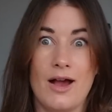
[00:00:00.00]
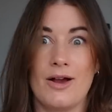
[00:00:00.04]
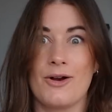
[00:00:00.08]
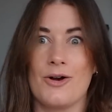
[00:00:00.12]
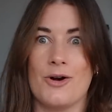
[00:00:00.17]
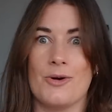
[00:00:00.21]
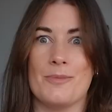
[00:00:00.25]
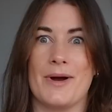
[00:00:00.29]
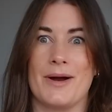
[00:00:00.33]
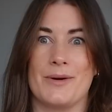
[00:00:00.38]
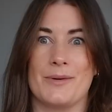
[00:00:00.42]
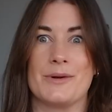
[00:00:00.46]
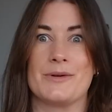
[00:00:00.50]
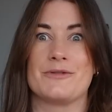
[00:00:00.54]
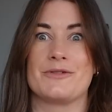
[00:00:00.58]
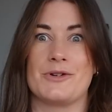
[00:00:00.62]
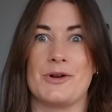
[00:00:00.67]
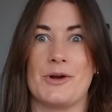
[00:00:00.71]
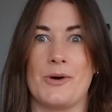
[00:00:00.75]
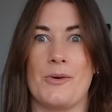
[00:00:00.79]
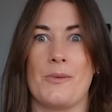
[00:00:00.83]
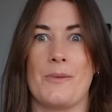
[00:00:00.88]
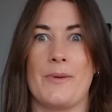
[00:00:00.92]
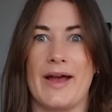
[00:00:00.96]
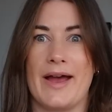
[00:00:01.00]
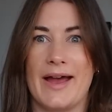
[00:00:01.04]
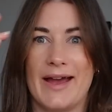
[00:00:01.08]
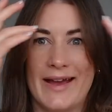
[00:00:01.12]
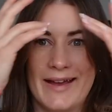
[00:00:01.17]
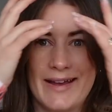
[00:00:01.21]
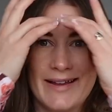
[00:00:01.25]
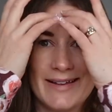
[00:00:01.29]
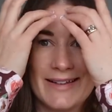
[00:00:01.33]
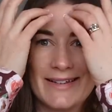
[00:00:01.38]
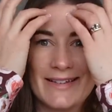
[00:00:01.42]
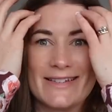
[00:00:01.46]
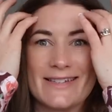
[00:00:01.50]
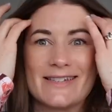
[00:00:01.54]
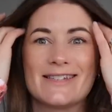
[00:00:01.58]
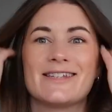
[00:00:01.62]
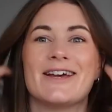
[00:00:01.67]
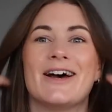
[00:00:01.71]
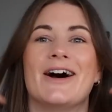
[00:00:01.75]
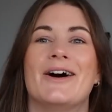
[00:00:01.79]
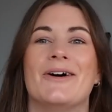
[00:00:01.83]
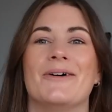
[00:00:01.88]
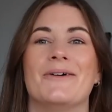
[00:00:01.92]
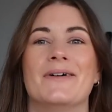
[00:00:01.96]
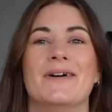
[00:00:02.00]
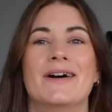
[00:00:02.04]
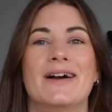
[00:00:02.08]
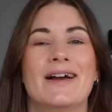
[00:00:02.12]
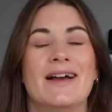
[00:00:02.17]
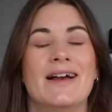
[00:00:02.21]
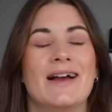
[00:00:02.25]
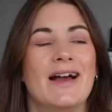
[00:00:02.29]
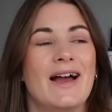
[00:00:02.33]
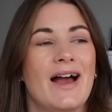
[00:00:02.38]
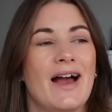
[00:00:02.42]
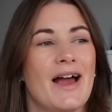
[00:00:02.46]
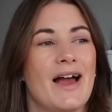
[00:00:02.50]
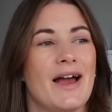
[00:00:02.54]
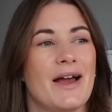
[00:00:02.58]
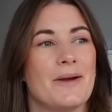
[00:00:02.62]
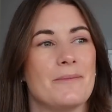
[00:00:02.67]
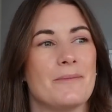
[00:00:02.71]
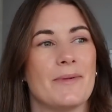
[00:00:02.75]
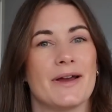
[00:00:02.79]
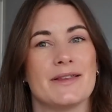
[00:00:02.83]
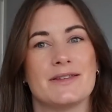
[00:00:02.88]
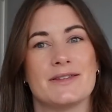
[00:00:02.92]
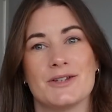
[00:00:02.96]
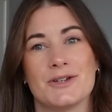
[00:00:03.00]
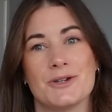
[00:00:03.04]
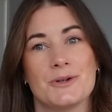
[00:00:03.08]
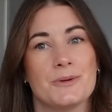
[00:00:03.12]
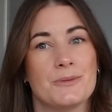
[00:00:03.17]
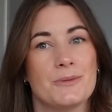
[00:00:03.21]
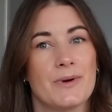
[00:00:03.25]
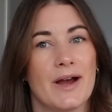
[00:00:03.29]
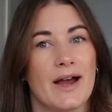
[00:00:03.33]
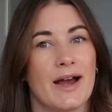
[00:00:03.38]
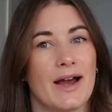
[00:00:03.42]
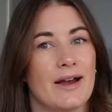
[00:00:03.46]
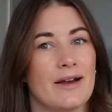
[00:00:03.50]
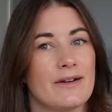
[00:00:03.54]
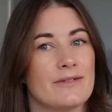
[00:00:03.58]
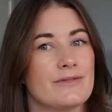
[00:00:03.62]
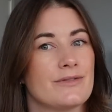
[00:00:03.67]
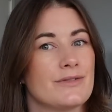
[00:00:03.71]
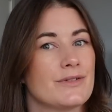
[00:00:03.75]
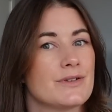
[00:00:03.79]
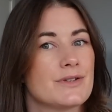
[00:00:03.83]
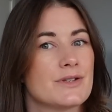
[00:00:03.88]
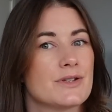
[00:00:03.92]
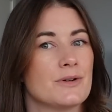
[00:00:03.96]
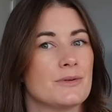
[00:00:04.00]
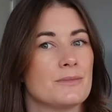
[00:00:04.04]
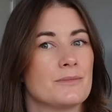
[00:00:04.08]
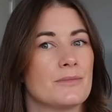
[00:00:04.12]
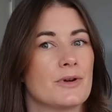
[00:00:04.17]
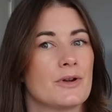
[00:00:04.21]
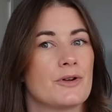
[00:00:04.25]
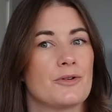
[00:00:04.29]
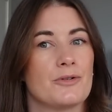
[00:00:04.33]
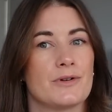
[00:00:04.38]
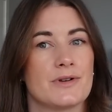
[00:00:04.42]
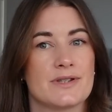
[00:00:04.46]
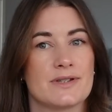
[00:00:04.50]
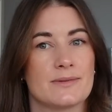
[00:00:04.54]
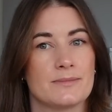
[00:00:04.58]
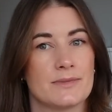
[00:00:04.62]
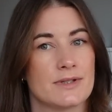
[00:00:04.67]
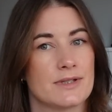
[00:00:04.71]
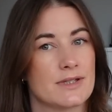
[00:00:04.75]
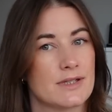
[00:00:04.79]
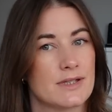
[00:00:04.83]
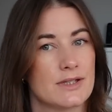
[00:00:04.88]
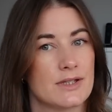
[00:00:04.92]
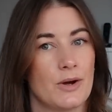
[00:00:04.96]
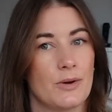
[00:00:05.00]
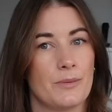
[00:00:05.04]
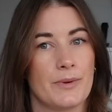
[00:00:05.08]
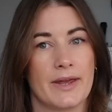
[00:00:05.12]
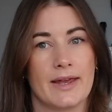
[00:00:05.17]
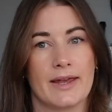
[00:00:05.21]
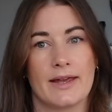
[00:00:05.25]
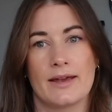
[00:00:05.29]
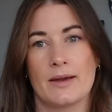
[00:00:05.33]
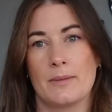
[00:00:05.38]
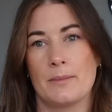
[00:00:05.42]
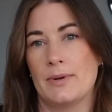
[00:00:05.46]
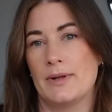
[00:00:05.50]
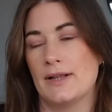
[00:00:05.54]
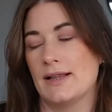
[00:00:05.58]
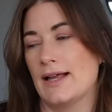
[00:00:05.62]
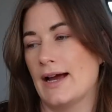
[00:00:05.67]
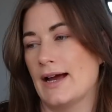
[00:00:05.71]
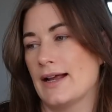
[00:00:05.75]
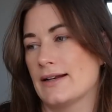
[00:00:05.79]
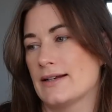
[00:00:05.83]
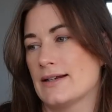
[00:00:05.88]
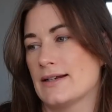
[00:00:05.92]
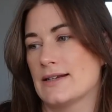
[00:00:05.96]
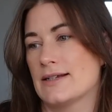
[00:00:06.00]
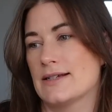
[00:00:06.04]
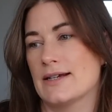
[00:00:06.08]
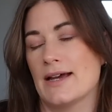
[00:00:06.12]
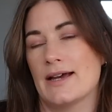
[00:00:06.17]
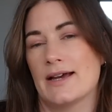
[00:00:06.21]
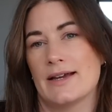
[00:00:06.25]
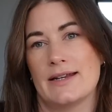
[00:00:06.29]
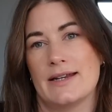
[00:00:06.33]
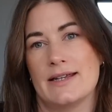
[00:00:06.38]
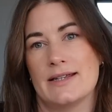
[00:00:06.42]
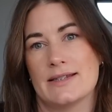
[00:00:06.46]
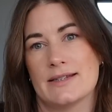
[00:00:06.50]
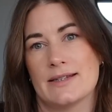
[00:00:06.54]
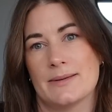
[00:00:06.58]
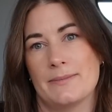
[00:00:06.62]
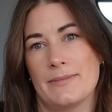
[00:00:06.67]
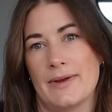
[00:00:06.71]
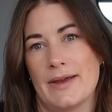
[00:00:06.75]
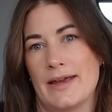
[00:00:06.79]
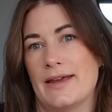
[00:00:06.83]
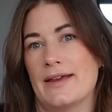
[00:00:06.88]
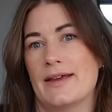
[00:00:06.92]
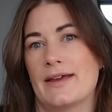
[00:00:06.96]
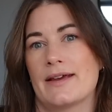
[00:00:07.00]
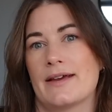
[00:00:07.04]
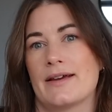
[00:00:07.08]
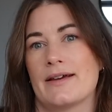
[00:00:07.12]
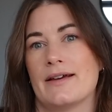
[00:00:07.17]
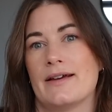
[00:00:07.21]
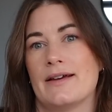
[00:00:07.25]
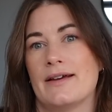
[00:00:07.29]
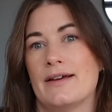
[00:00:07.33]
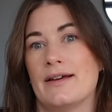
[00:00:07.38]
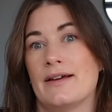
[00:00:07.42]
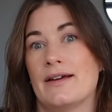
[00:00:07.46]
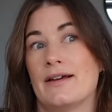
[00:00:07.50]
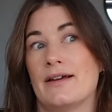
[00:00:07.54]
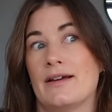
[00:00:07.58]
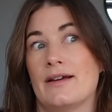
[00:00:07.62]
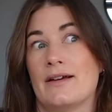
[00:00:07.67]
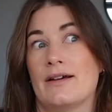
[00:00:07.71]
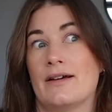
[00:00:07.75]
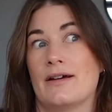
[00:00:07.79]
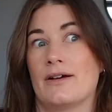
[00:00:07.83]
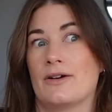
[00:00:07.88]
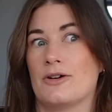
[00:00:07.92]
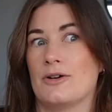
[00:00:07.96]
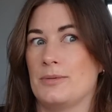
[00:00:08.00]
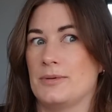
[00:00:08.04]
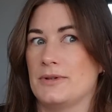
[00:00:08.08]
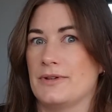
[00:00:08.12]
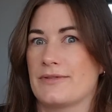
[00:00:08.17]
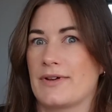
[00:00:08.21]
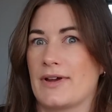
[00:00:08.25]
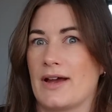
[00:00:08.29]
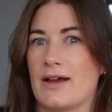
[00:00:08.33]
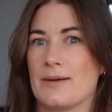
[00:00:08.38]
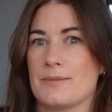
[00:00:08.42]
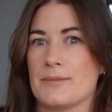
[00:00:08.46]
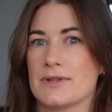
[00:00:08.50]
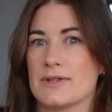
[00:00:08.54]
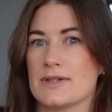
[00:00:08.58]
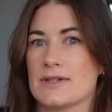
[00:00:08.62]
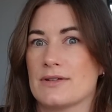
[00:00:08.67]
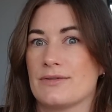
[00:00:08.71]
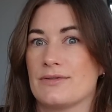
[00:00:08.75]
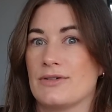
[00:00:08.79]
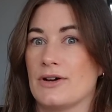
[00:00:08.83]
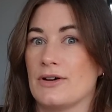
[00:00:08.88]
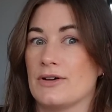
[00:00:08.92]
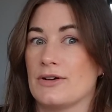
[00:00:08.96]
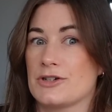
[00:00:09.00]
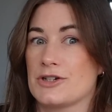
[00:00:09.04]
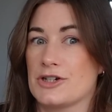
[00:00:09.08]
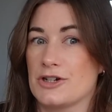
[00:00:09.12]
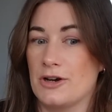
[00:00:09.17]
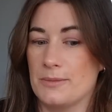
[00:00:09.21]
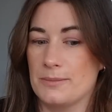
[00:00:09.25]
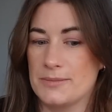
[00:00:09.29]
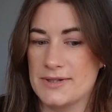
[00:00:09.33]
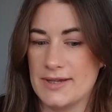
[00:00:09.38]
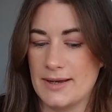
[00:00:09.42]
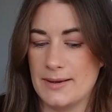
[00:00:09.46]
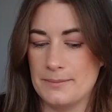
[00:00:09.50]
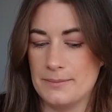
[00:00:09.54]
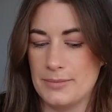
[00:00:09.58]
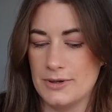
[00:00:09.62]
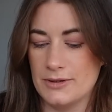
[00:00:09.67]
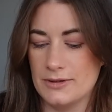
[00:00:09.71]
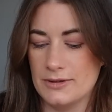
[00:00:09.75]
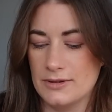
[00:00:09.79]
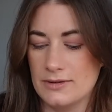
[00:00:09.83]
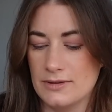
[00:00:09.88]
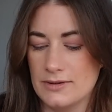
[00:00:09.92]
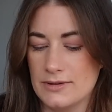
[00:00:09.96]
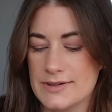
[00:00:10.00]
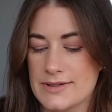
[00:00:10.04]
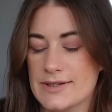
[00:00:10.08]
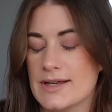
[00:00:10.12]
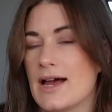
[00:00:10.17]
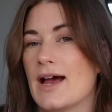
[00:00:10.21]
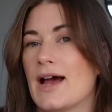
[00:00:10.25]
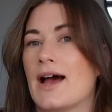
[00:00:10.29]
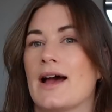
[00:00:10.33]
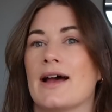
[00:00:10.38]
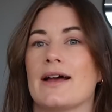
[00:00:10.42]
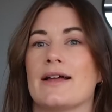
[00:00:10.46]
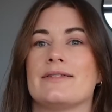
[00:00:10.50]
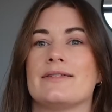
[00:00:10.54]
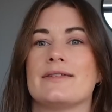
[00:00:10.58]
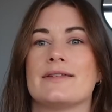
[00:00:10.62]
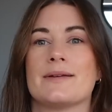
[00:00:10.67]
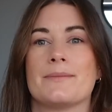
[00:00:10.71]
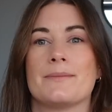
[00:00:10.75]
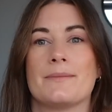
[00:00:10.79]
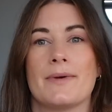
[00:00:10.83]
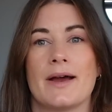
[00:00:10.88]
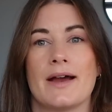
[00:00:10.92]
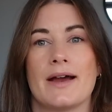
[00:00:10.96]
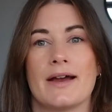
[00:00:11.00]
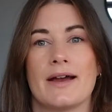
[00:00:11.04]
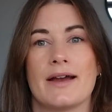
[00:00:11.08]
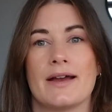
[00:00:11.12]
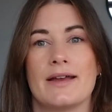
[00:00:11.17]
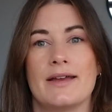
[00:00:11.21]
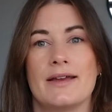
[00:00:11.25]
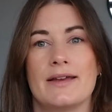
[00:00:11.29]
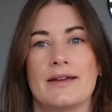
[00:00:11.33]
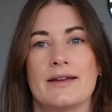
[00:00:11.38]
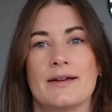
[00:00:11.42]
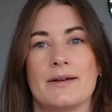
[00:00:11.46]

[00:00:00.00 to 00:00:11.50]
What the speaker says: come out of nowhere. So I do have some Christmas sewing planned. I need to make a couple of garments for shop samples, and my